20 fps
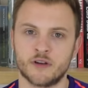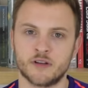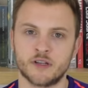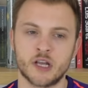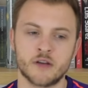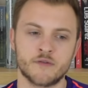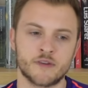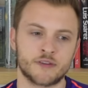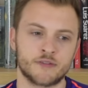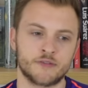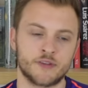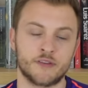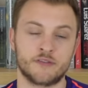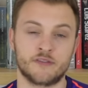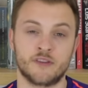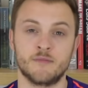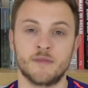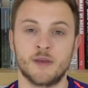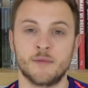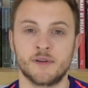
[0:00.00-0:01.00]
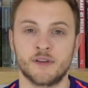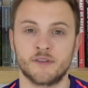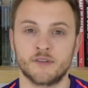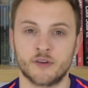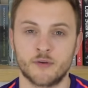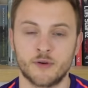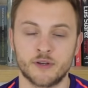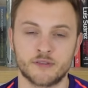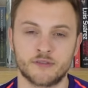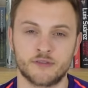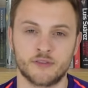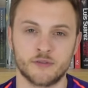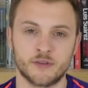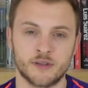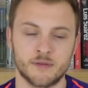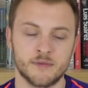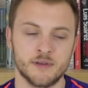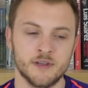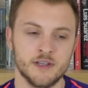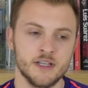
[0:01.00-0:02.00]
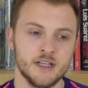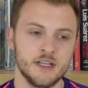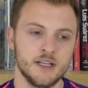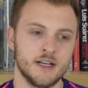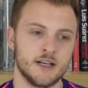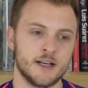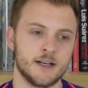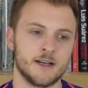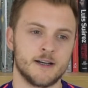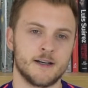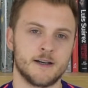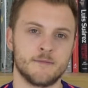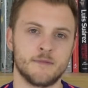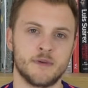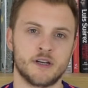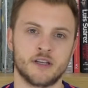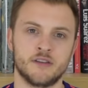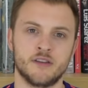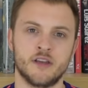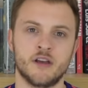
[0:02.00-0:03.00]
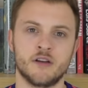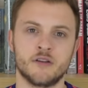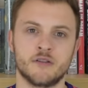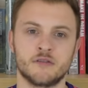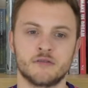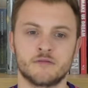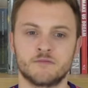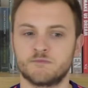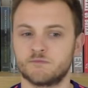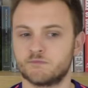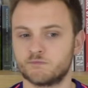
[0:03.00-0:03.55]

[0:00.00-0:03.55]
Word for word: I know this system maybe doesn't quite suit him, um, and I know